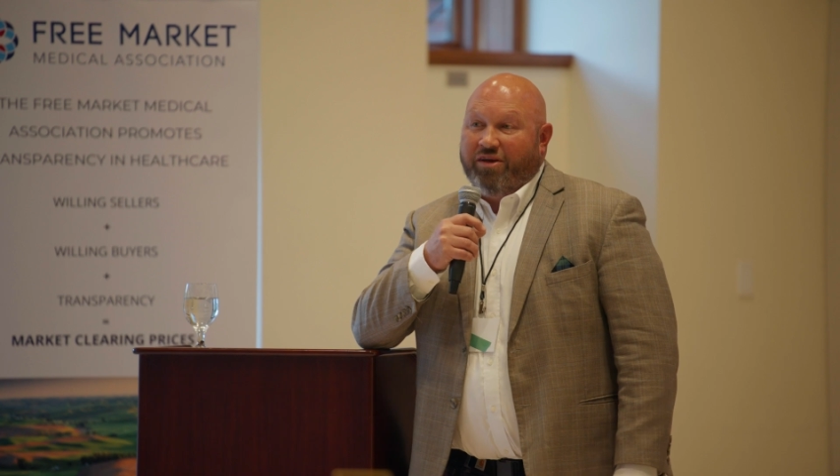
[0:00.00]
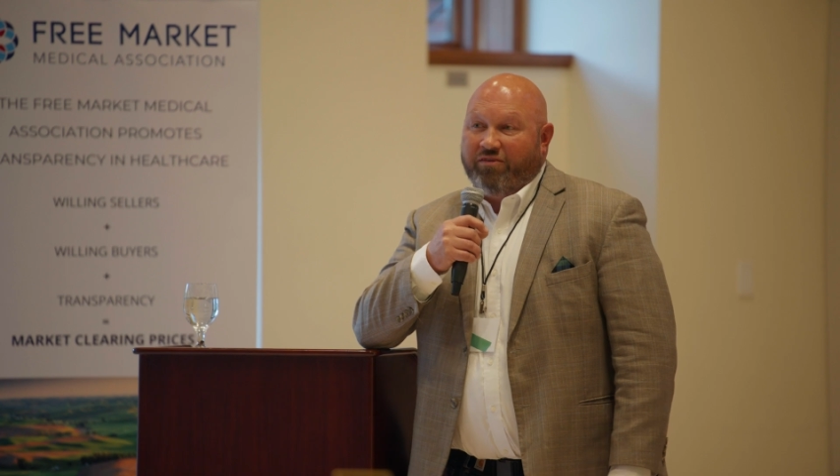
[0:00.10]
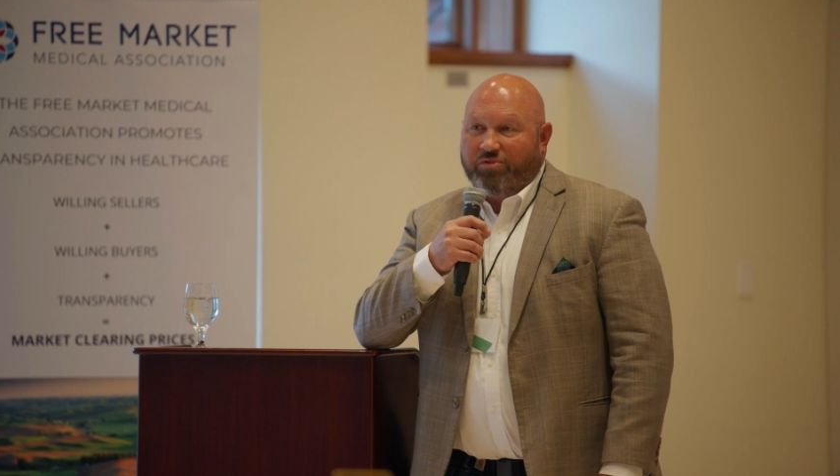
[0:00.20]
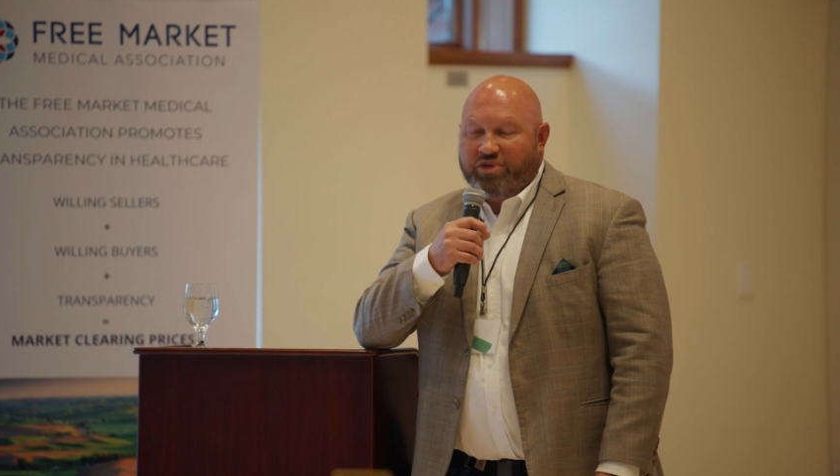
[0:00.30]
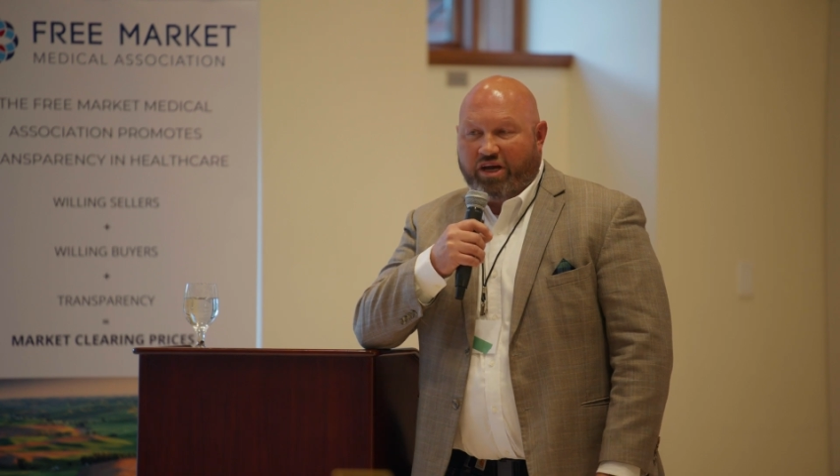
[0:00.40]

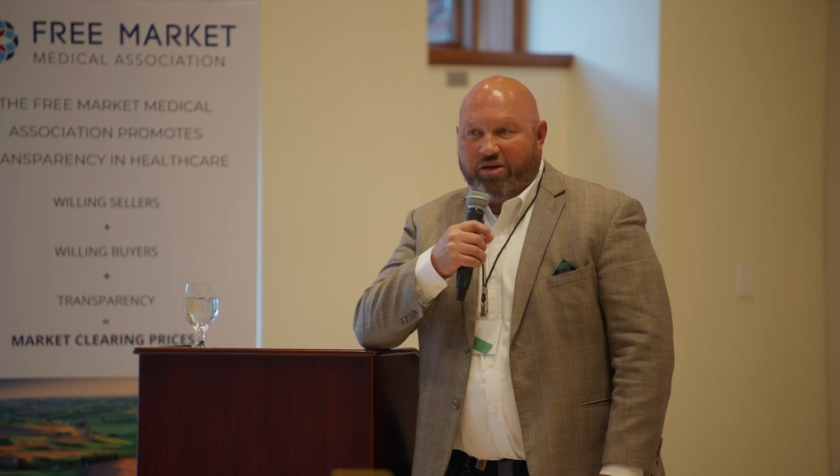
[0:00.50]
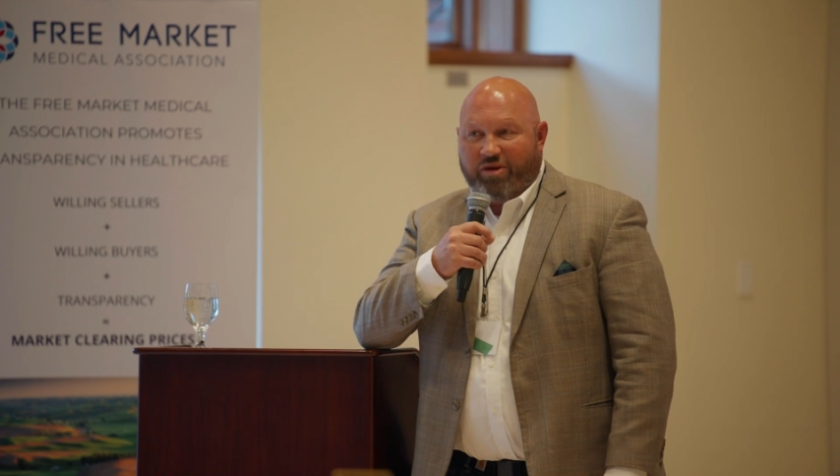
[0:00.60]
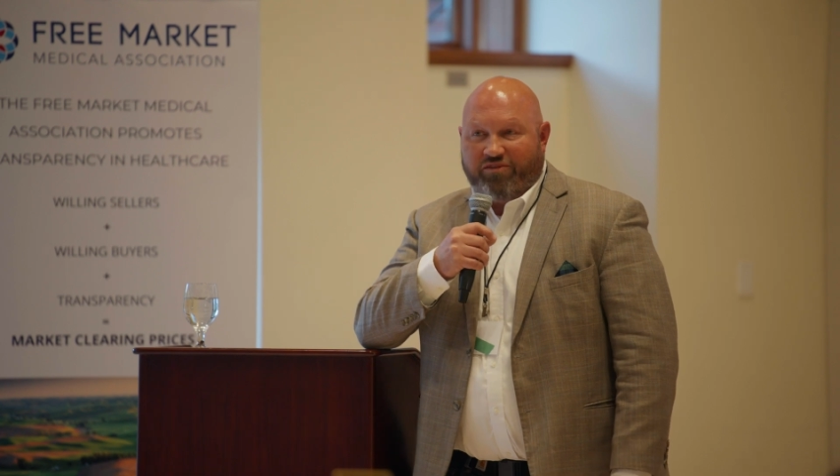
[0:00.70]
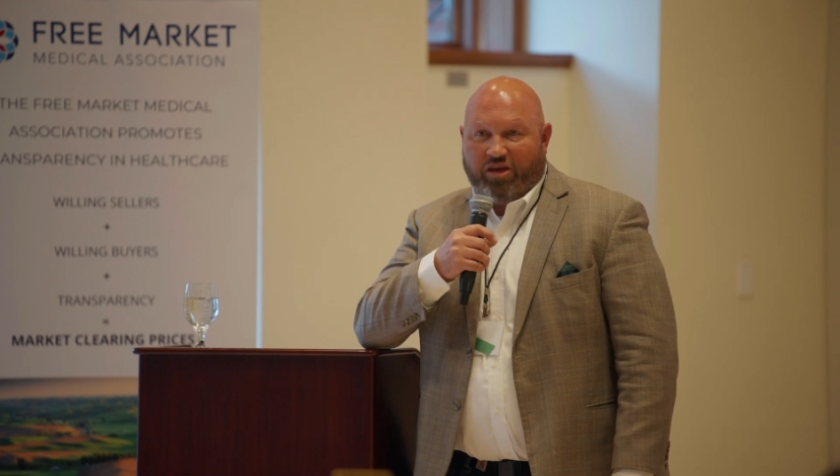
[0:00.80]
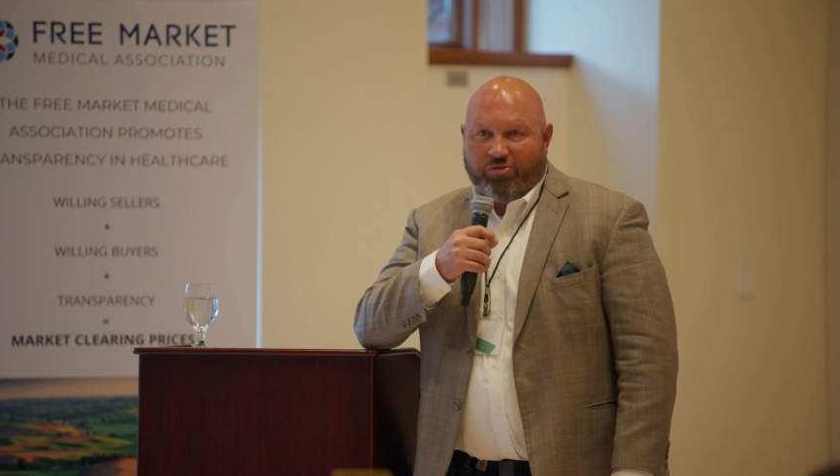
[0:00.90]
from talking to
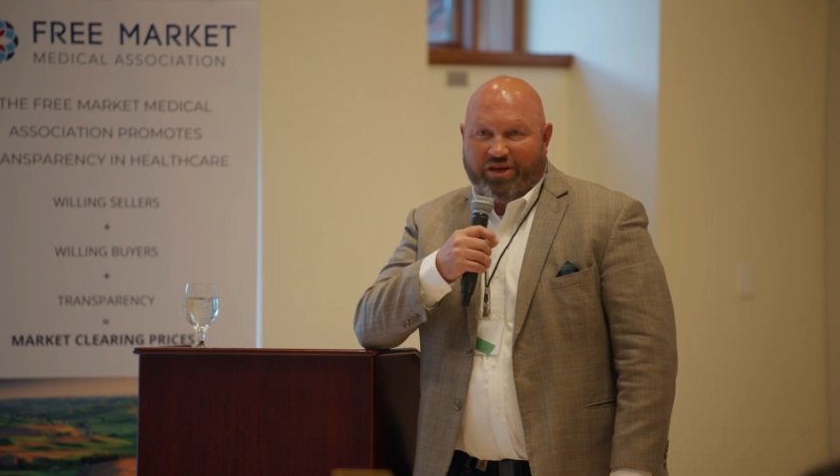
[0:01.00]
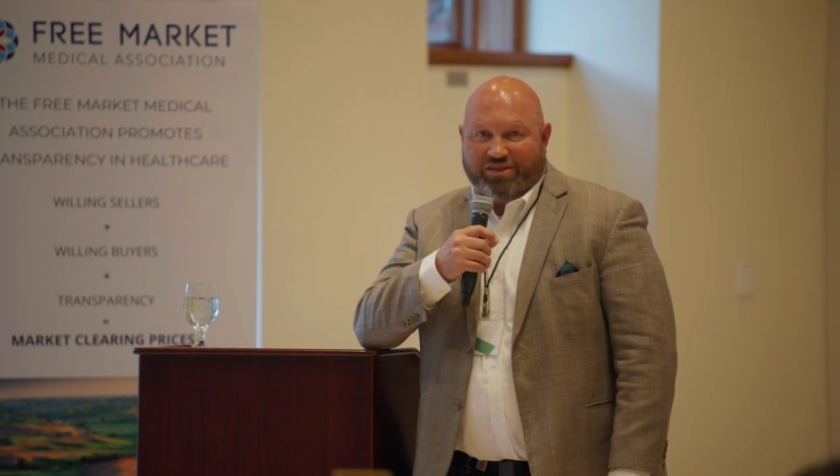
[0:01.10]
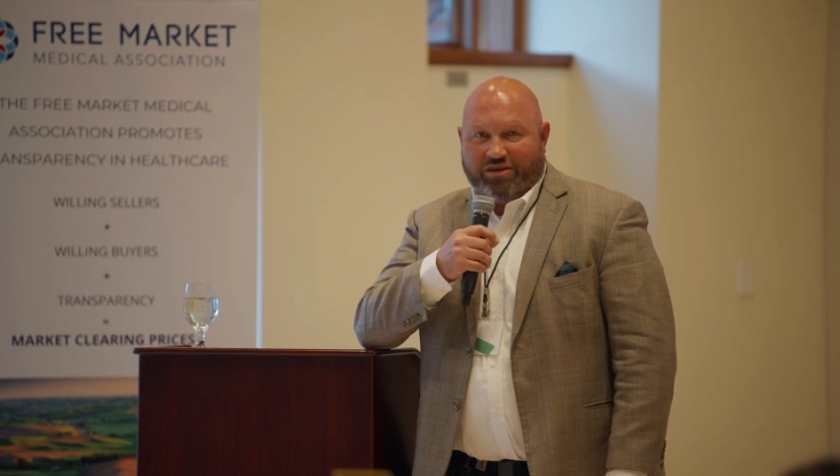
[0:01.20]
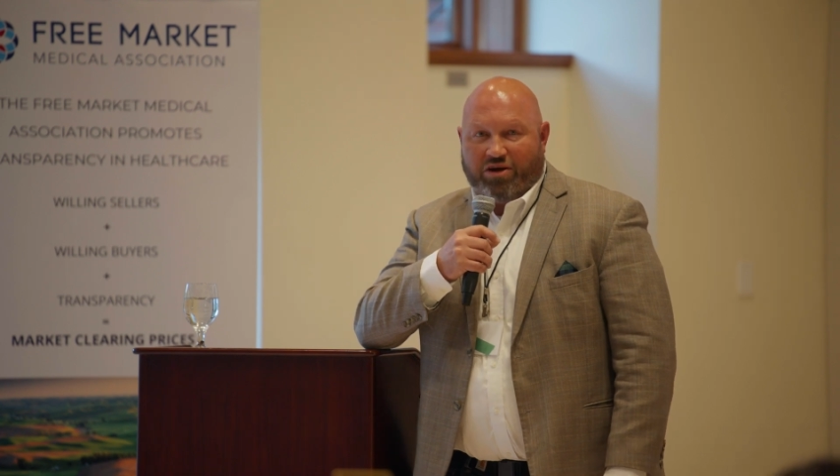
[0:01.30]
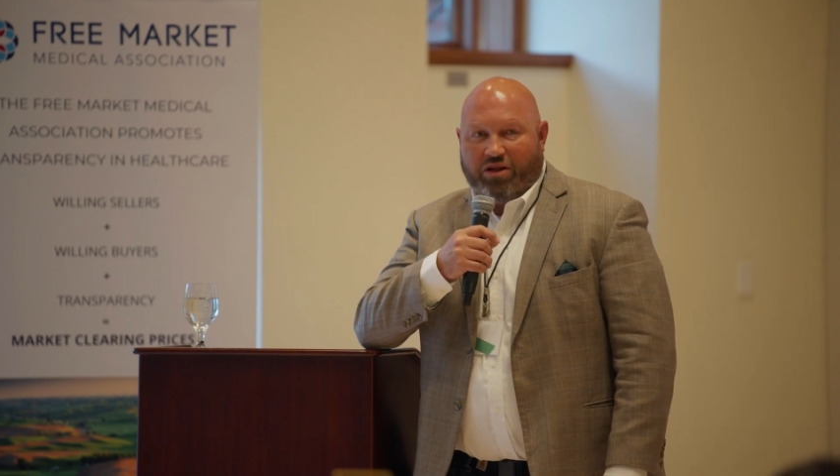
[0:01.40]
my family
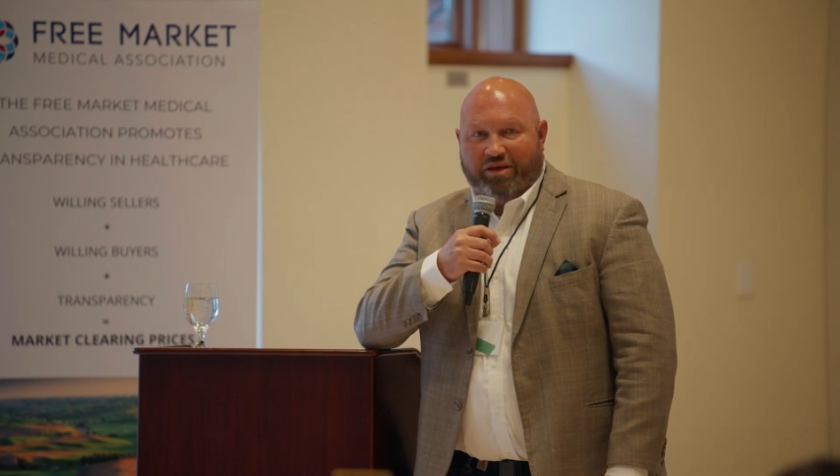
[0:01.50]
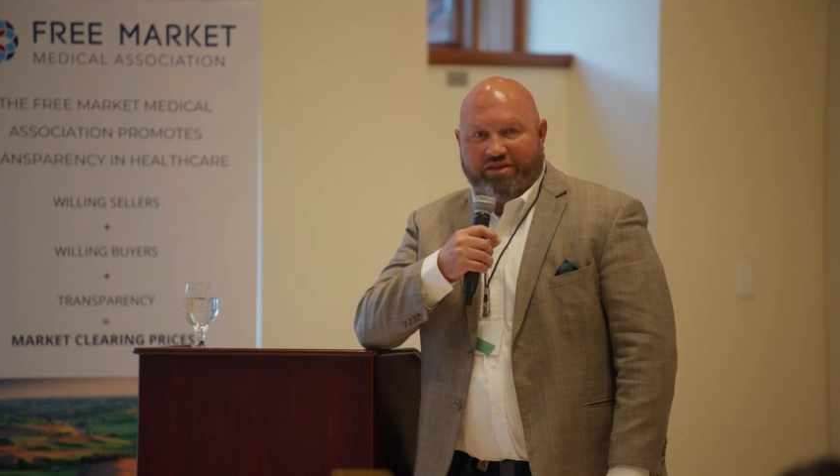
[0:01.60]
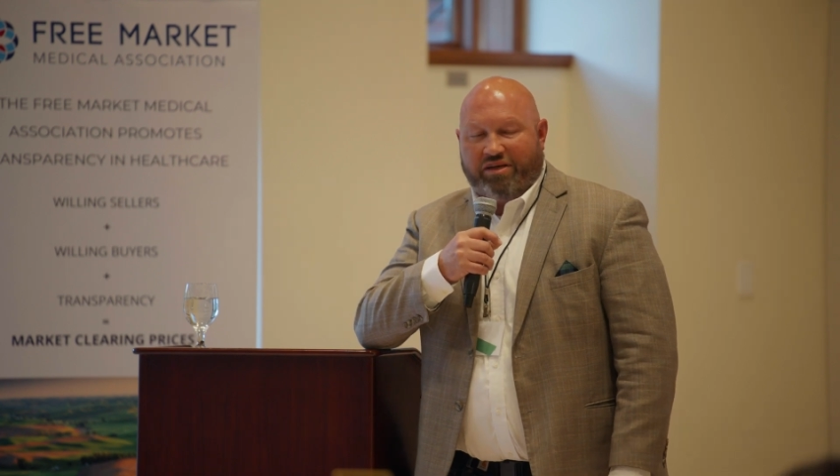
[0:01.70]
medicine colleagues